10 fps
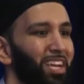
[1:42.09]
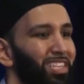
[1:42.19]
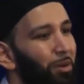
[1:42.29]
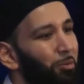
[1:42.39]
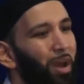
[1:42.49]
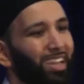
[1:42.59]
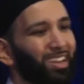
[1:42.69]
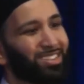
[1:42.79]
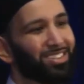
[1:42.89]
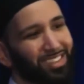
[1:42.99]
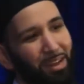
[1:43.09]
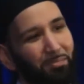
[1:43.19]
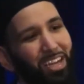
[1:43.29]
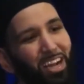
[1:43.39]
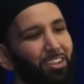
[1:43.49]
So Abu Bakr took
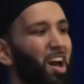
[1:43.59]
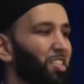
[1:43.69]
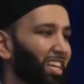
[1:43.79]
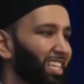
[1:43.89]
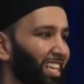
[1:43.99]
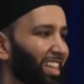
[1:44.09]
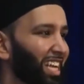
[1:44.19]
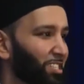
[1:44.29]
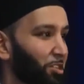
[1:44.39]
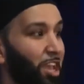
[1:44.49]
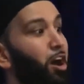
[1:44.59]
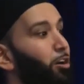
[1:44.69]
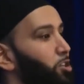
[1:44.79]
something, a cloth, and he did this. So they all